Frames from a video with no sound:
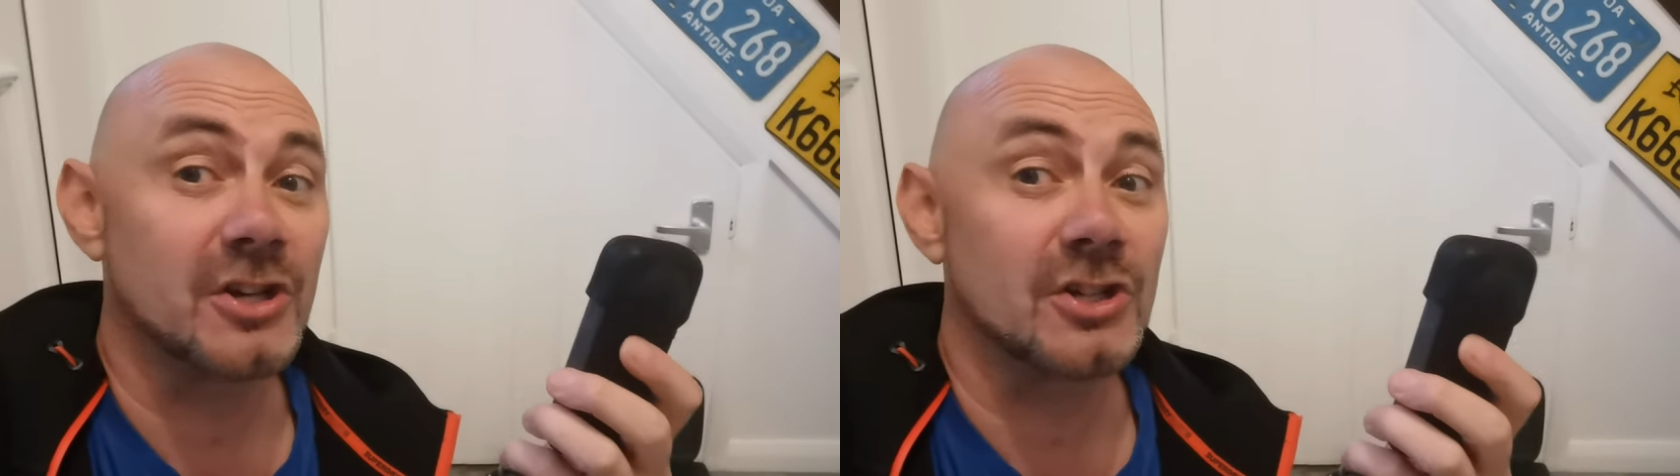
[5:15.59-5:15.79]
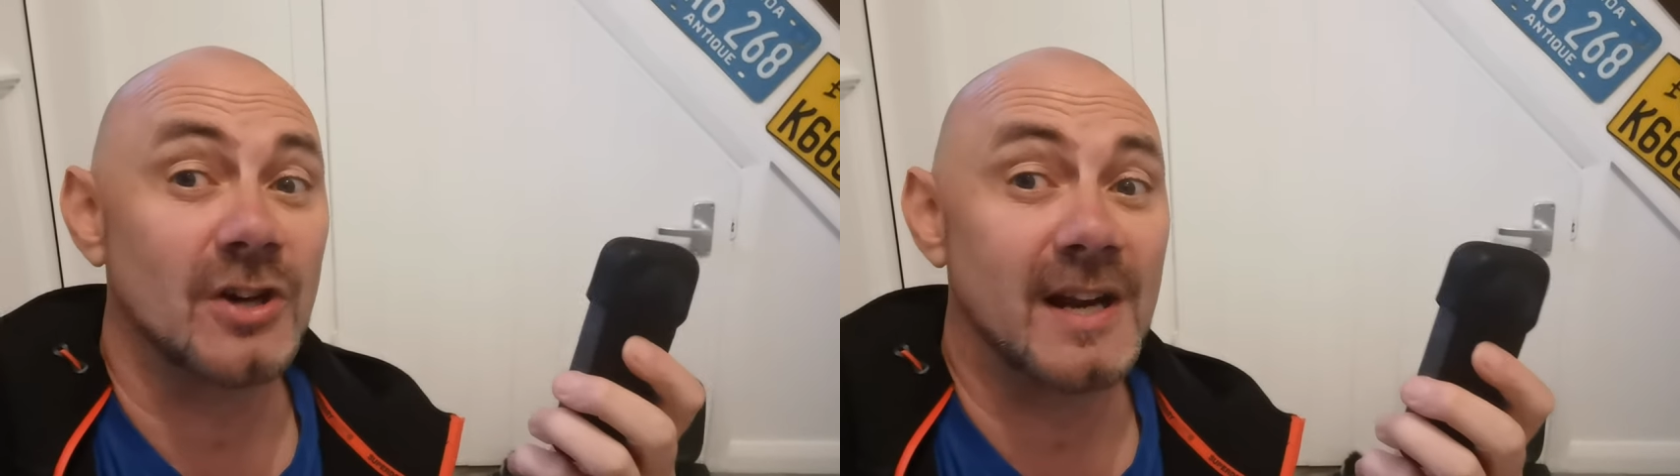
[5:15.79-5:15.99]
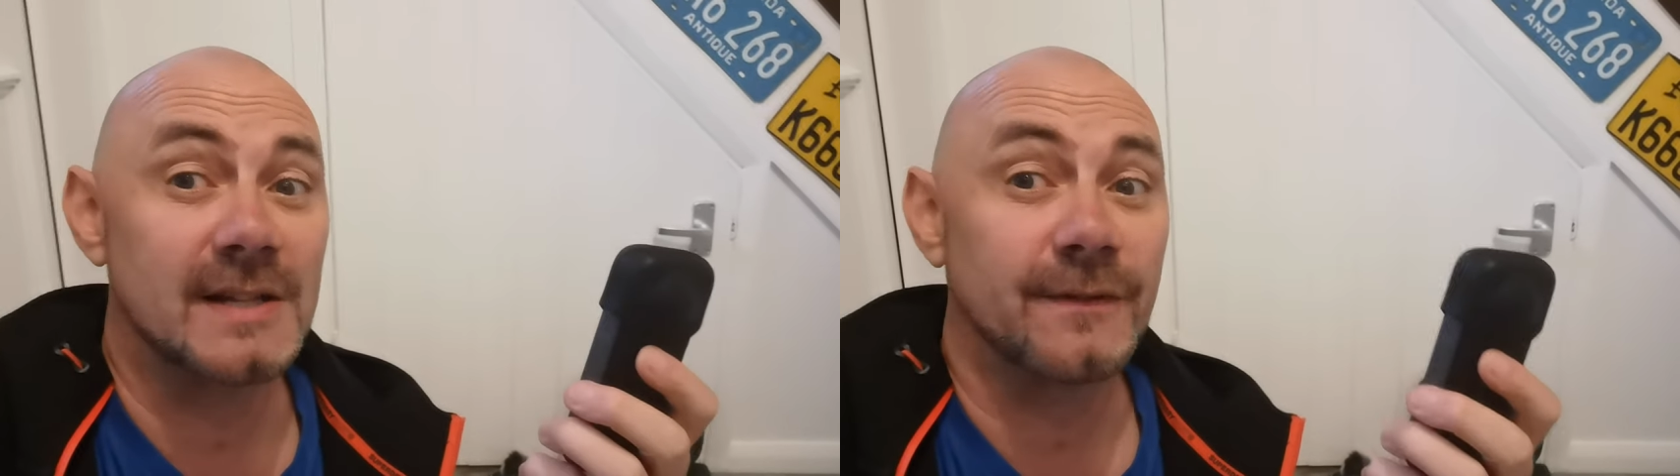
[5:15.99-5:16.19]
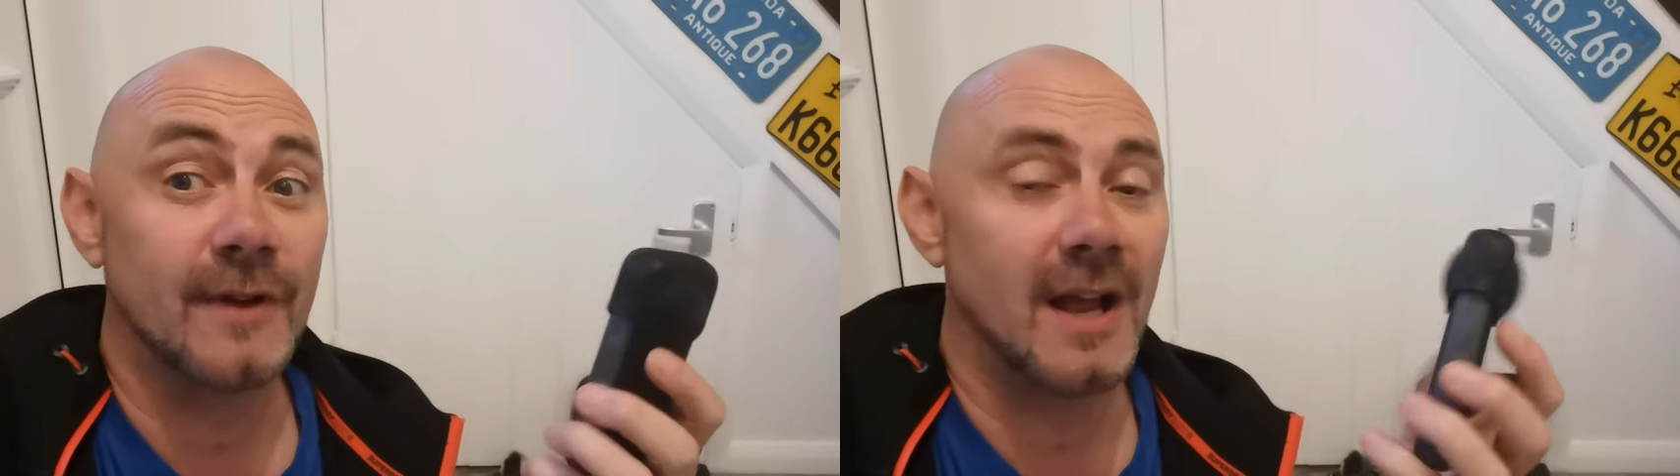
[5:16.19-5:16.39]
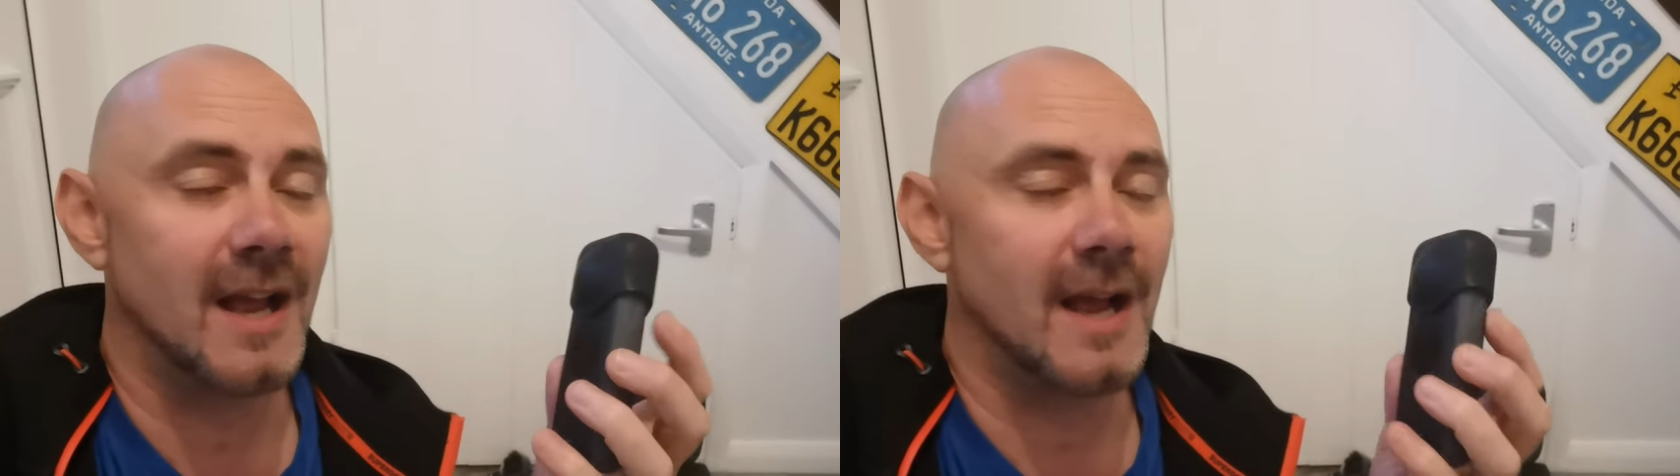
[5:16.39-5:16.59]

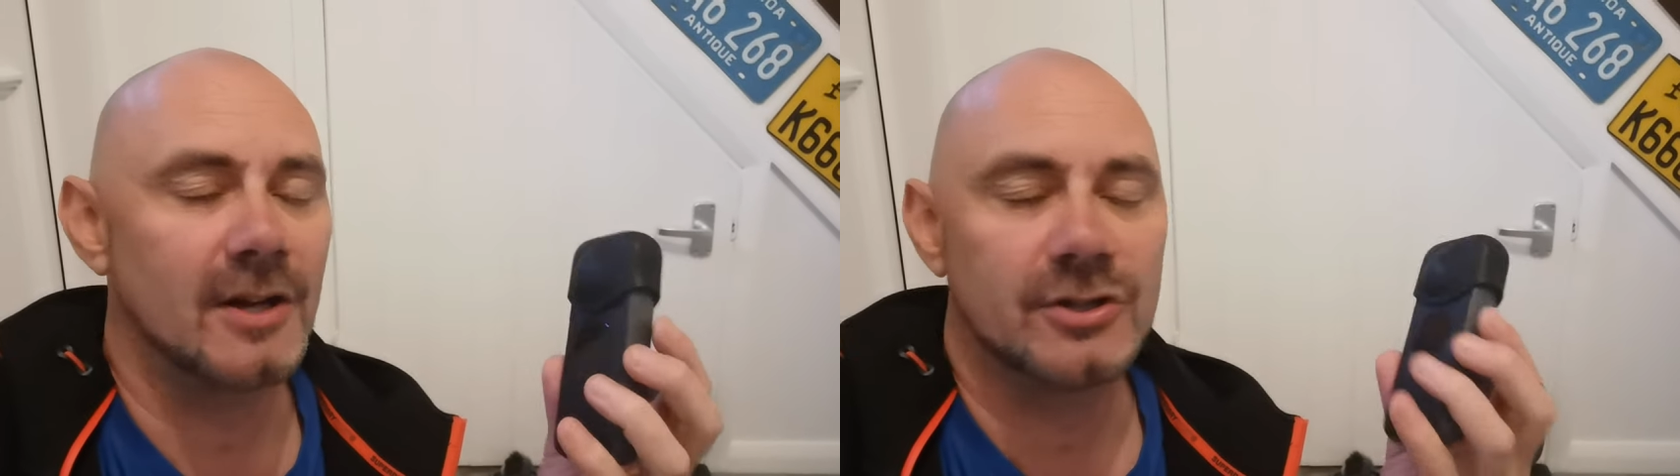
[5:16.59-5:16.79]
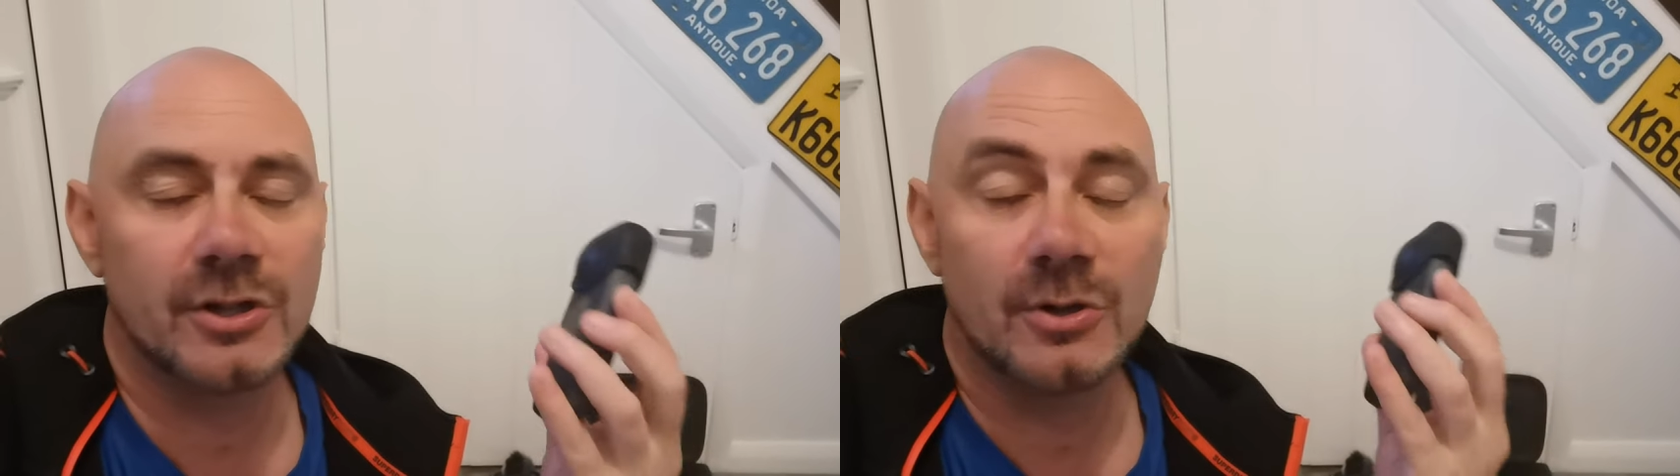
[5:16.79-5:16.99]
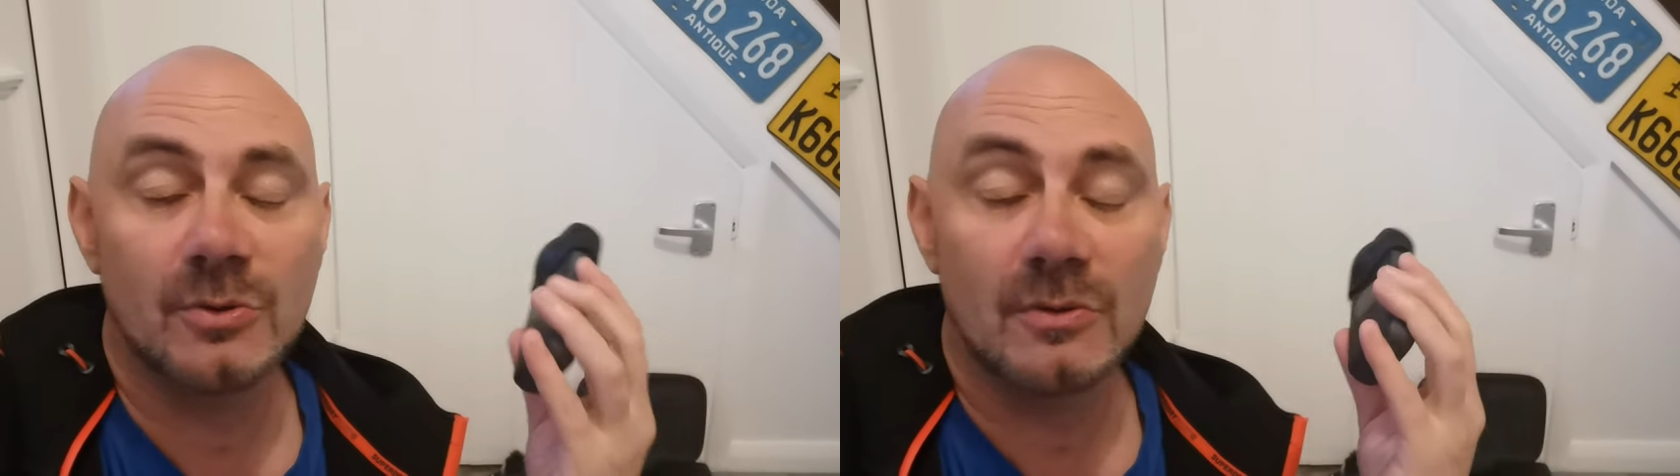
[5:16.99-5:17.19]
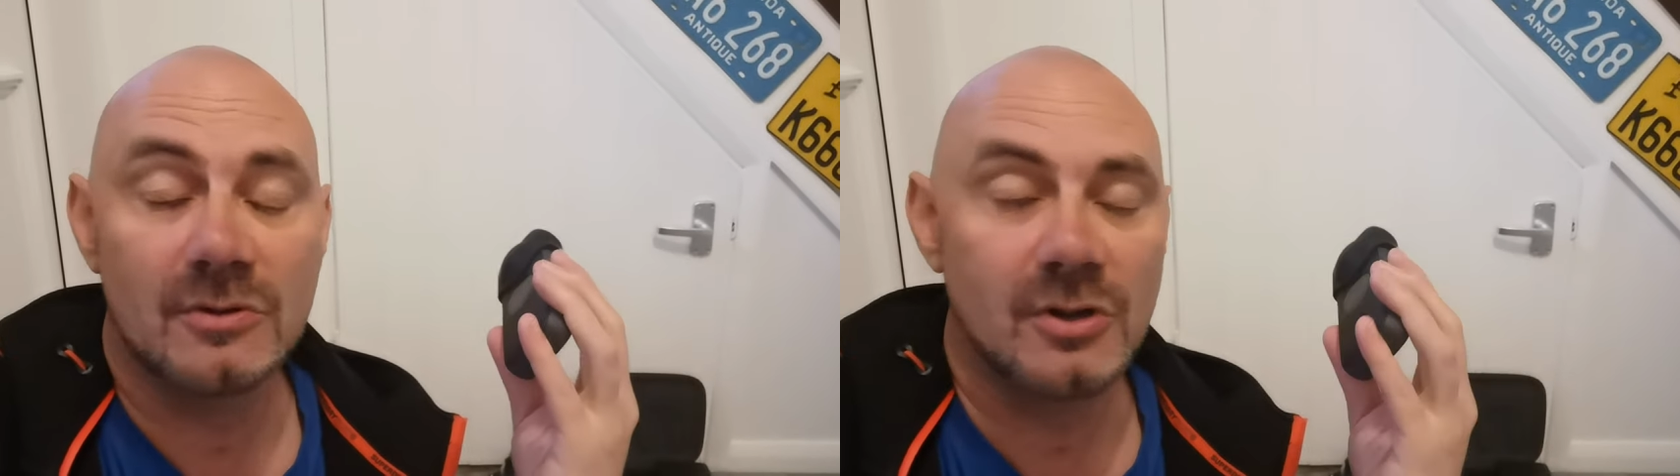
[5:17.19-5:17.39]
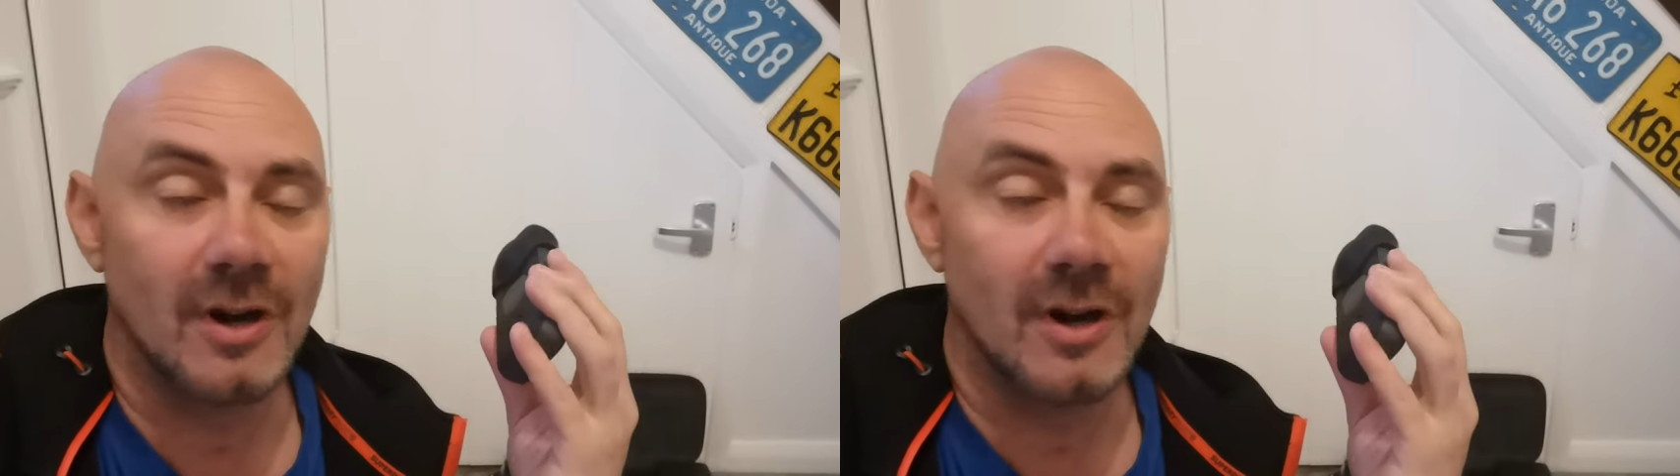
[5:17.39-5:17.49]
to